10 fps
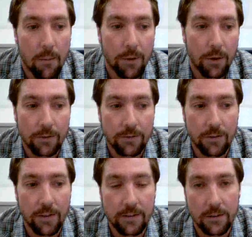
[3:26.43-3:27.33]
but
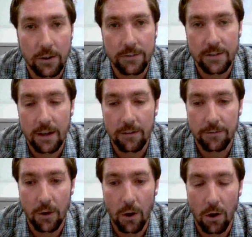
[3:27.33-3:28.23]
also there's a lot of
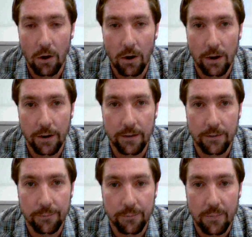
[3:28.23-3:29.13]
stuff on